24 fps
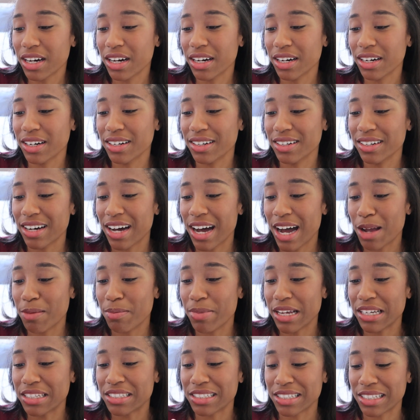I
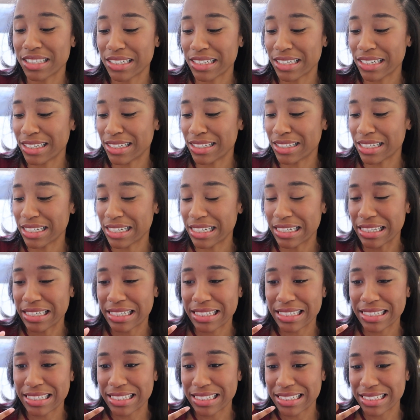basically
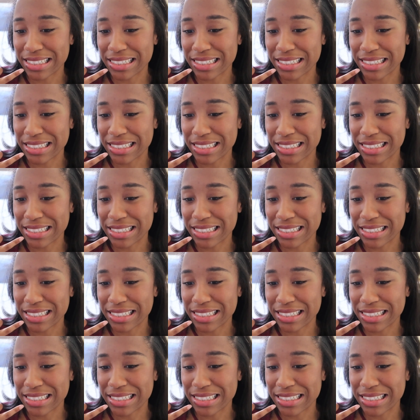like